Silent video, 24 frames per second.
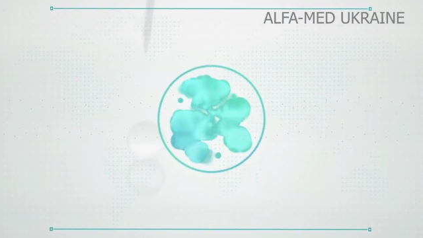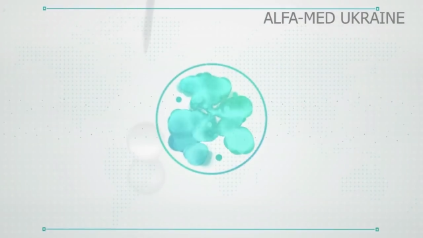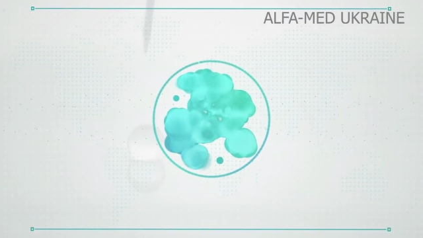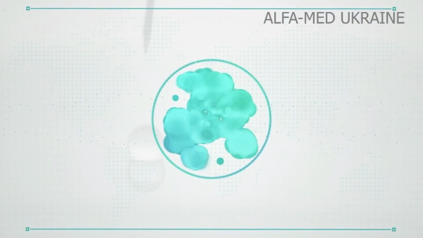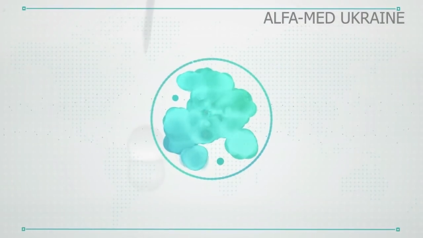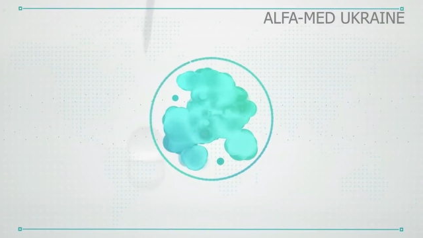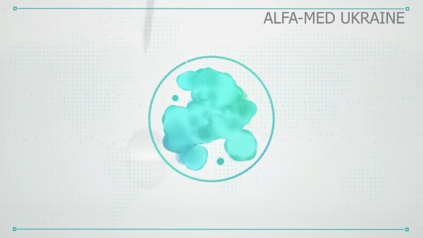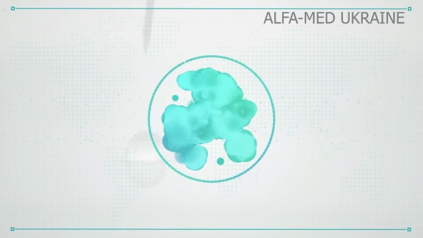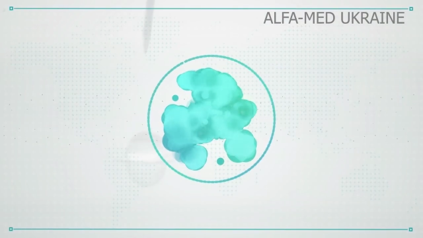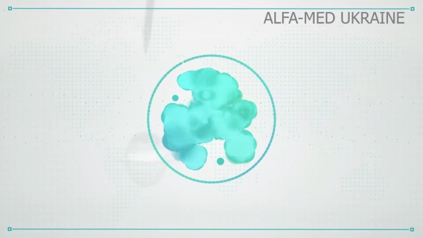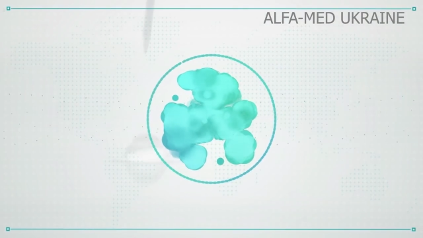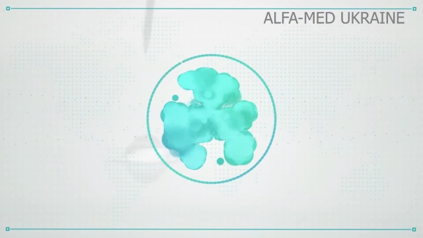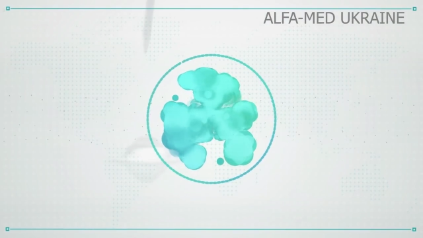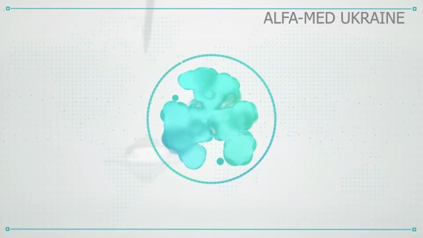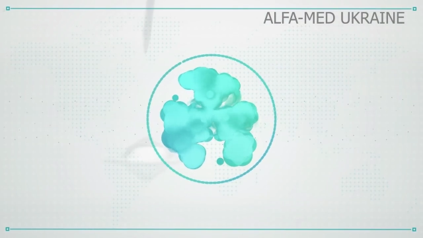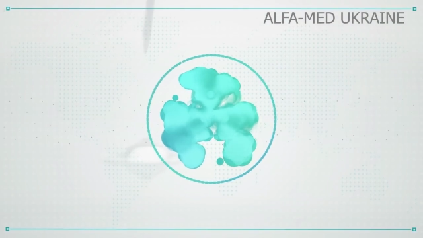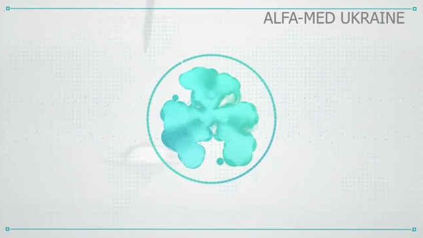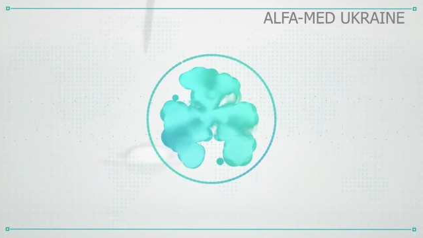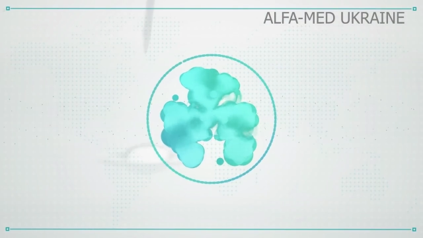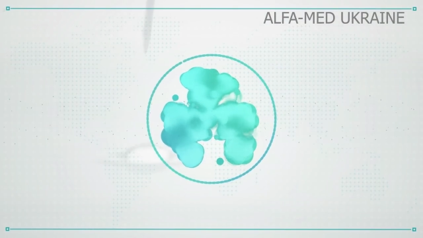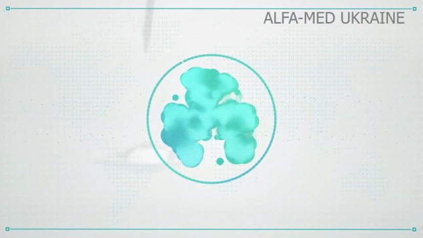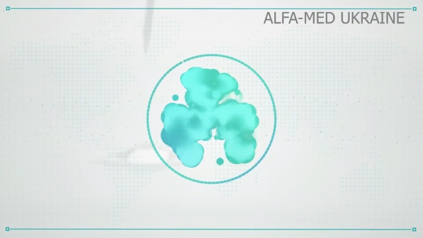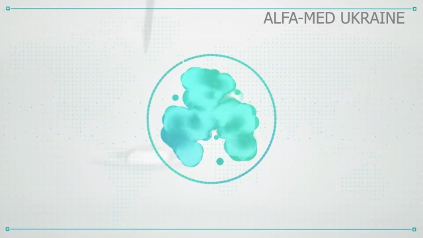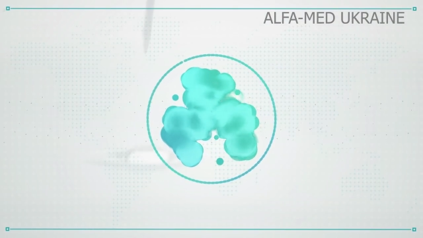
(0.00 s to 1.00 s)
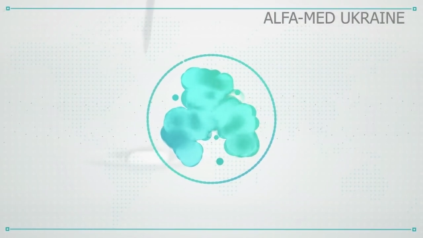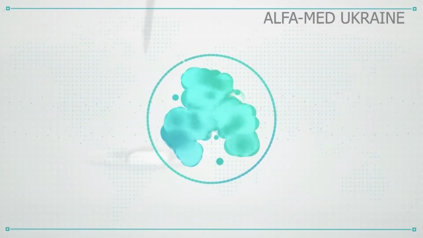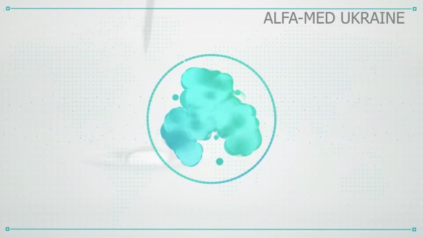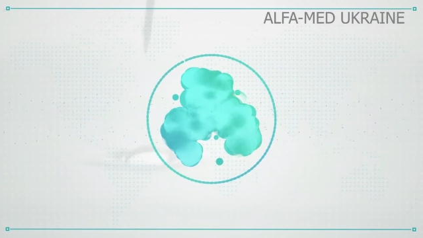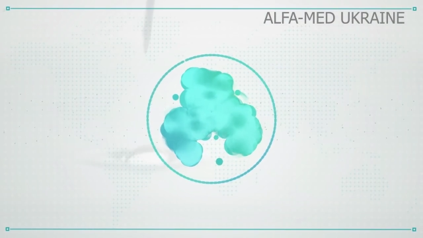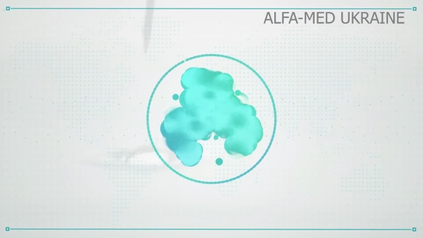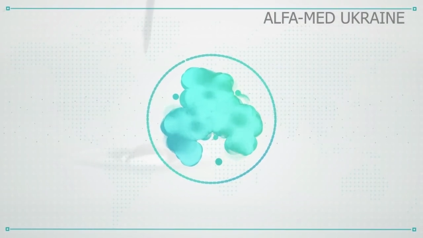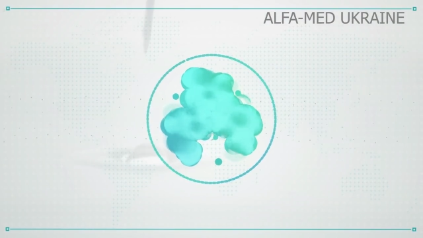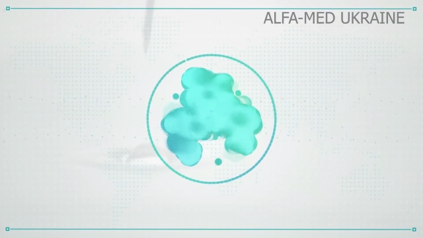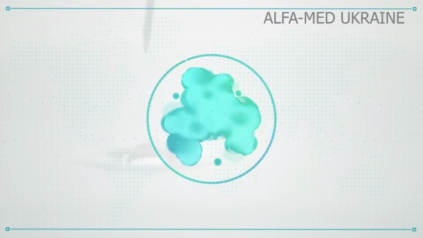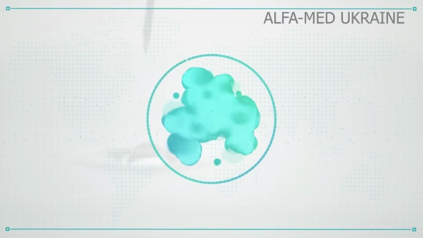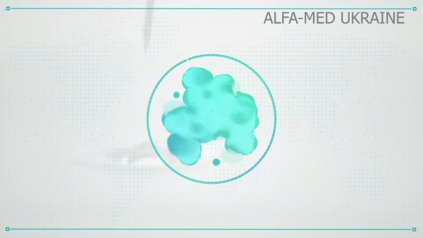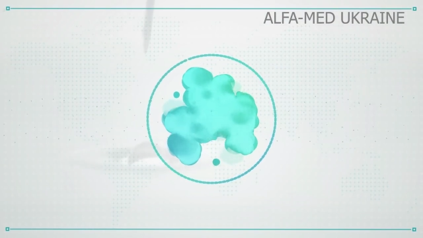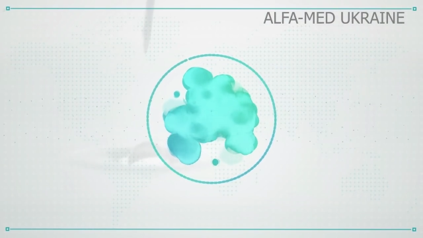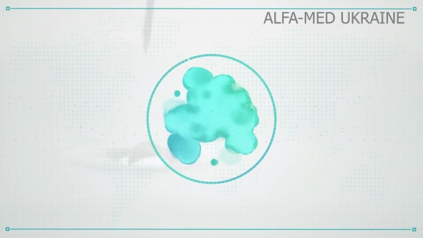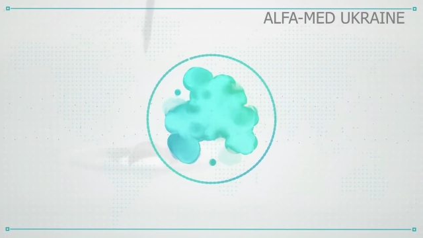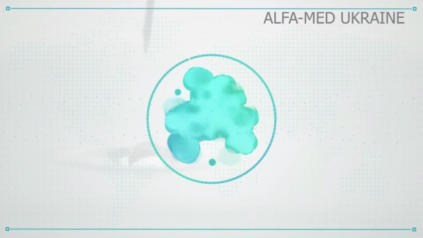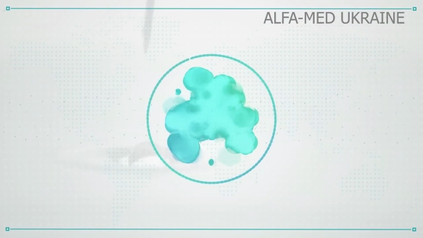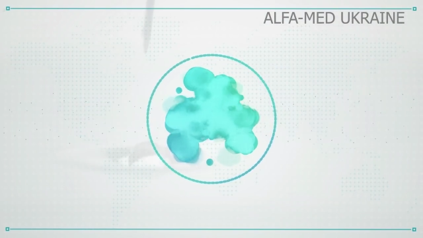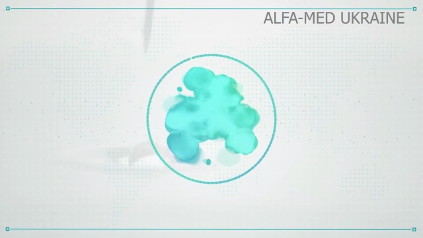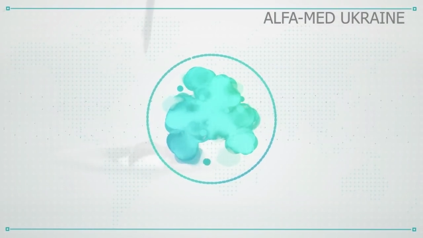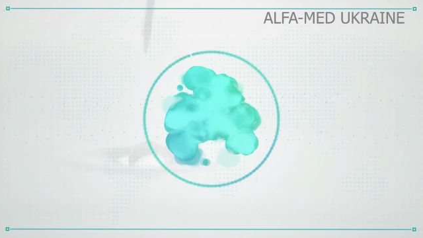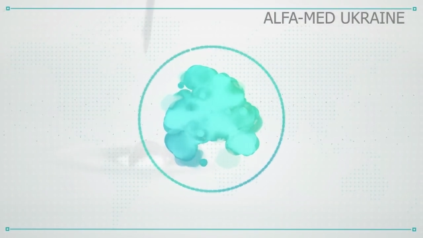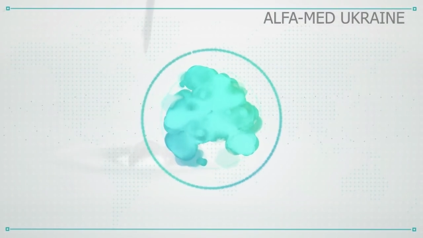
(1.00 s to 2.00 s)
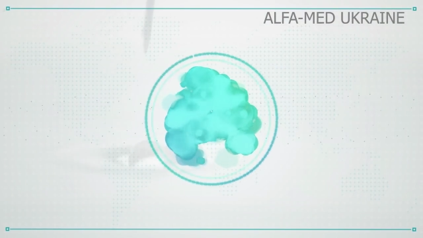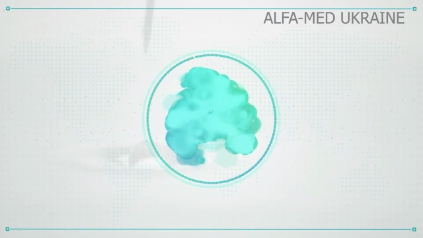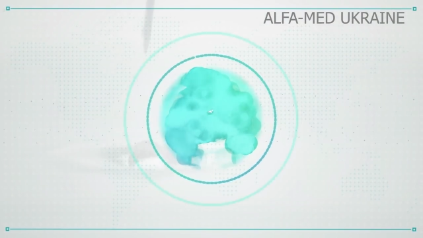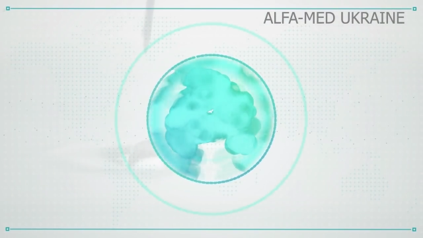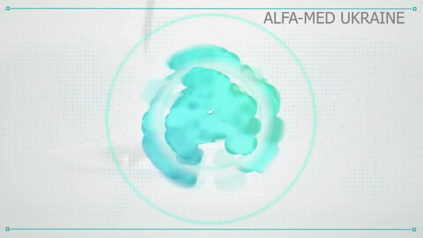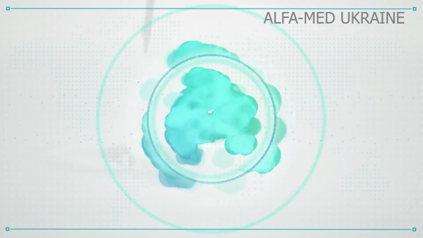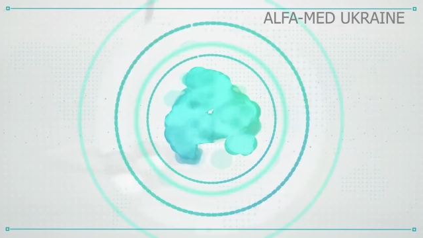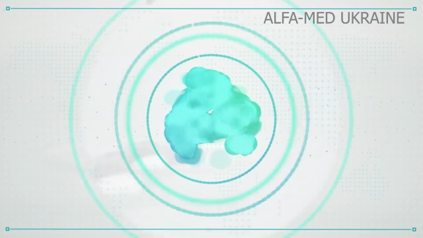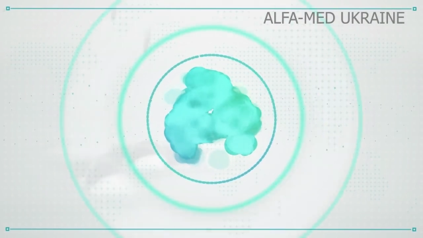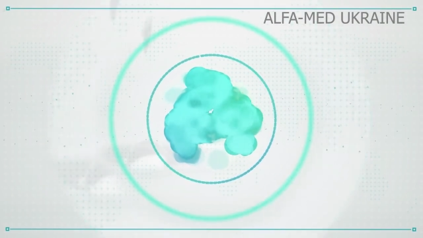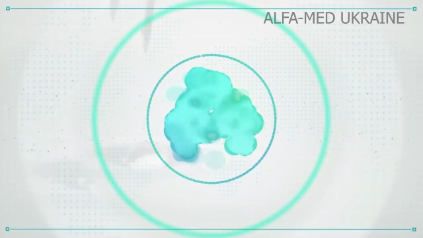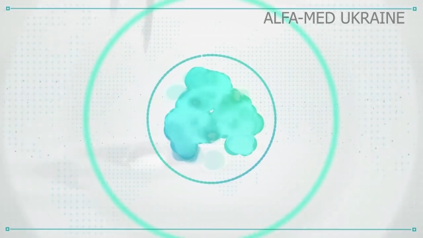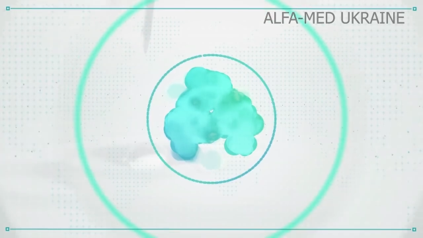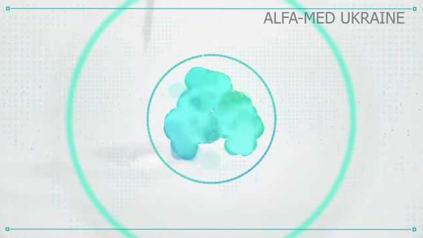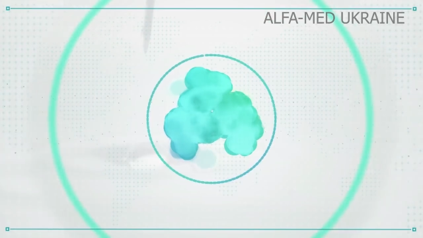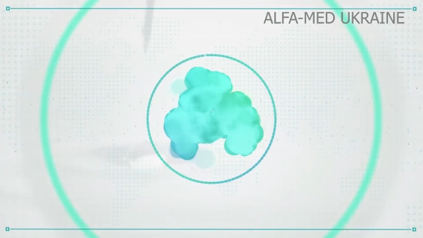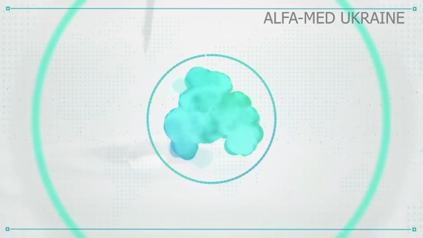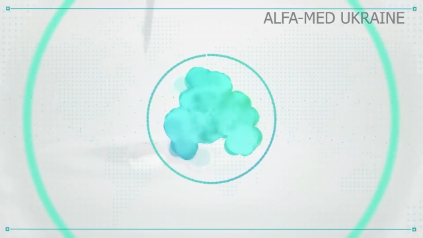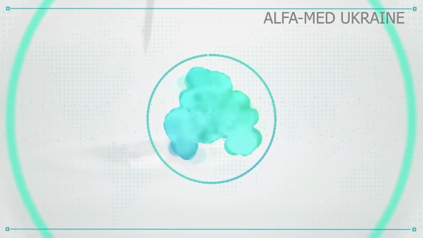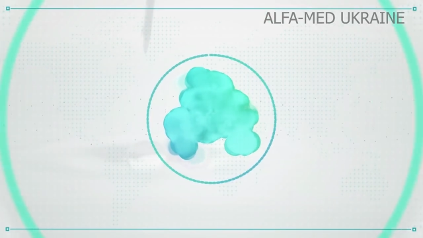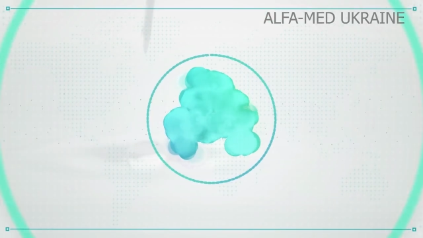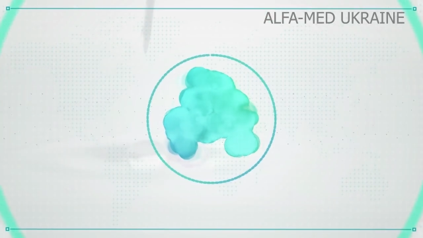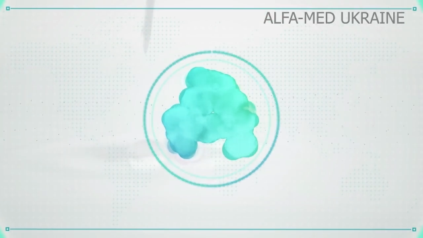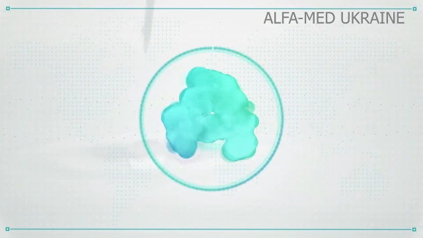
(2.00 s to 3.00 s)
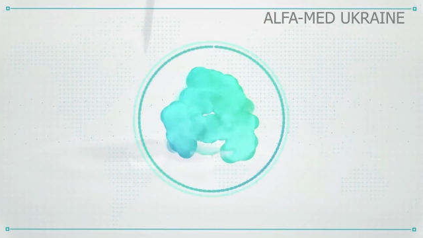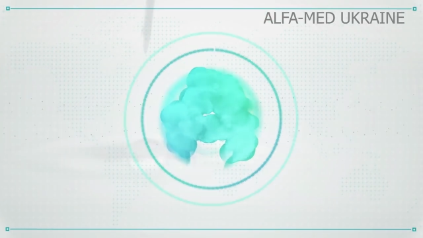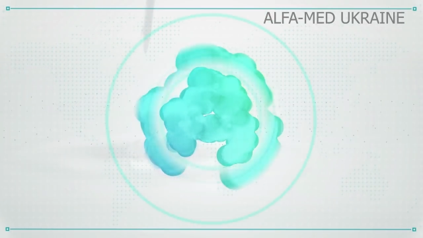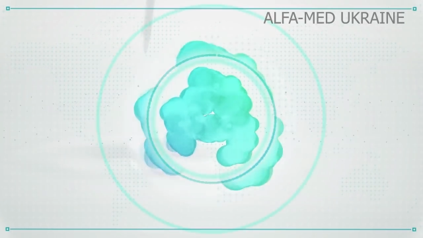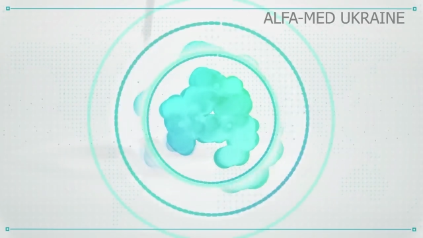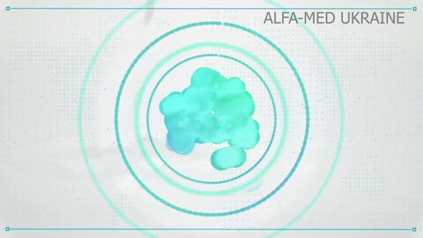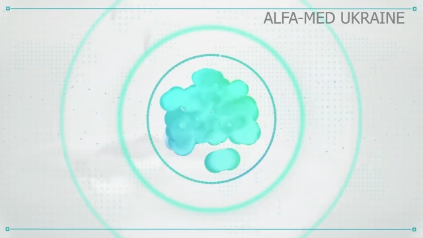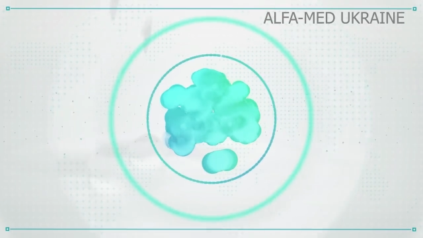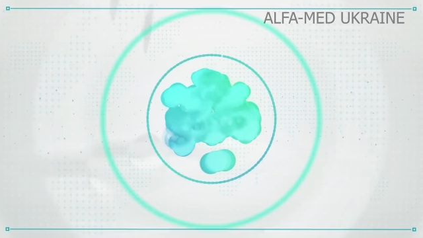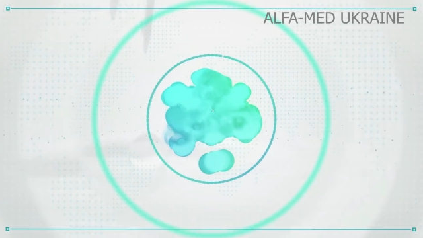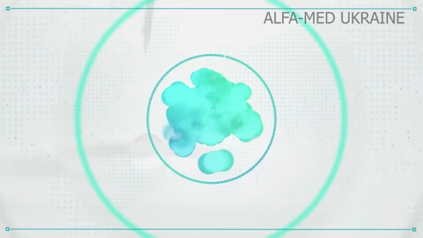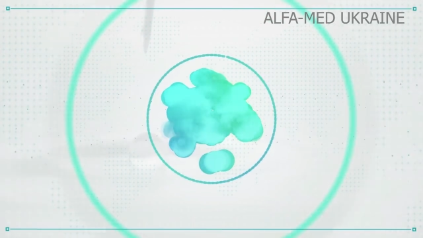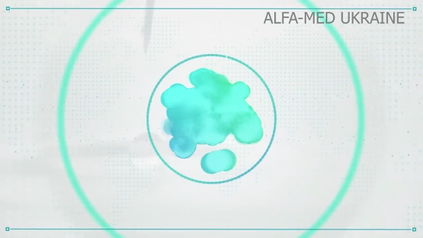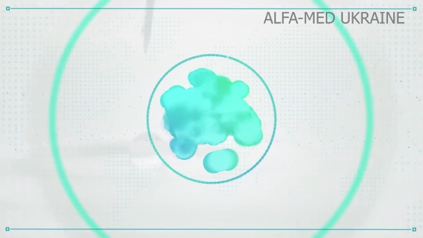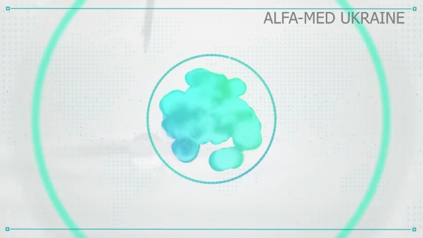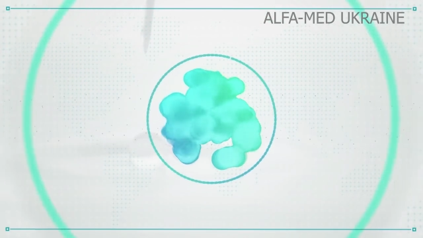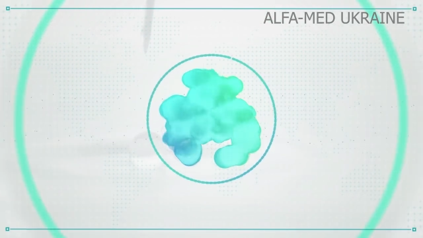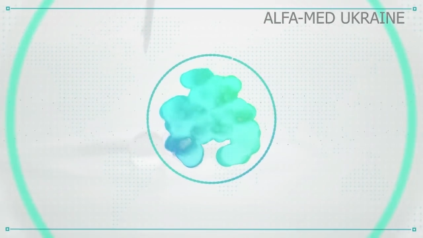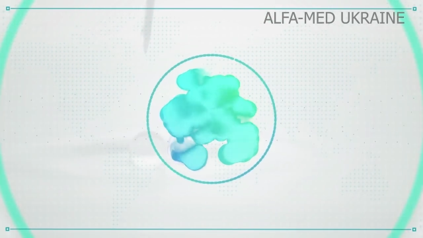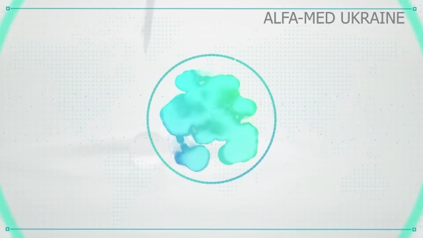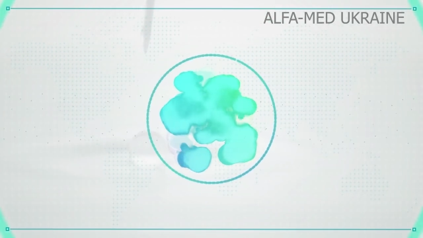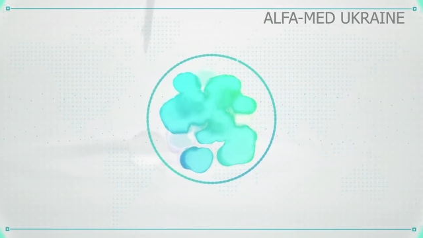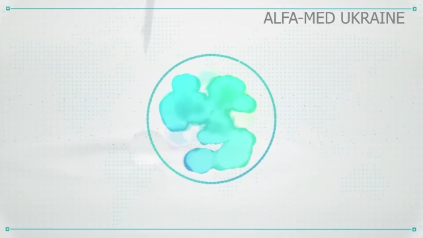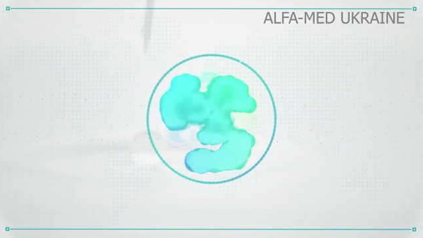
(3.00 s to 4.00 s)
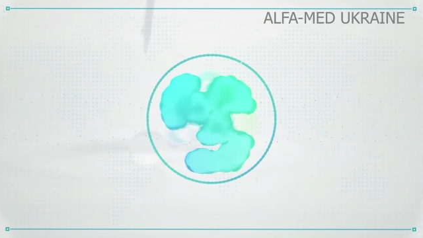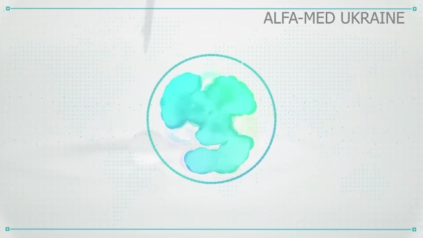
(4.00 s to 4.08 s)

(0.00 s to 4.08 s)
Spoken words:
(no speaker visible)